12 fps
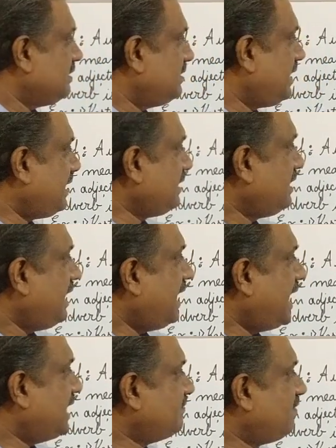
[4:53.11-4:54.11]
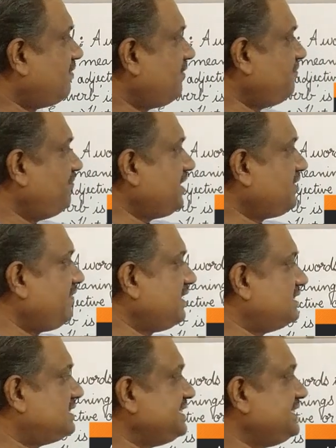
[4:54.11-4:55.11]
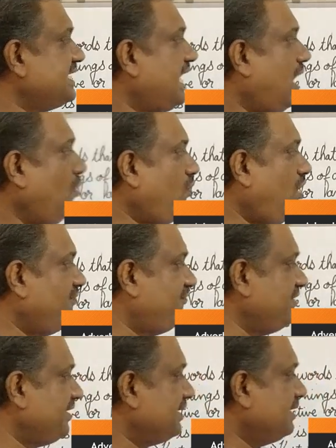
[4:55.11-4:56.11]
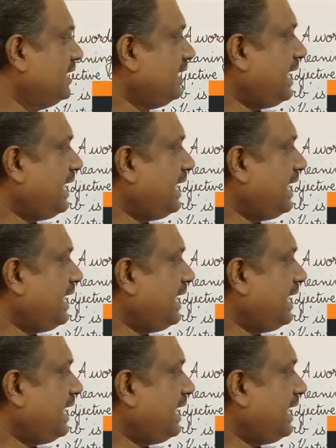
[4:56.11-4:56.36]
Then adverb of frequency. How often?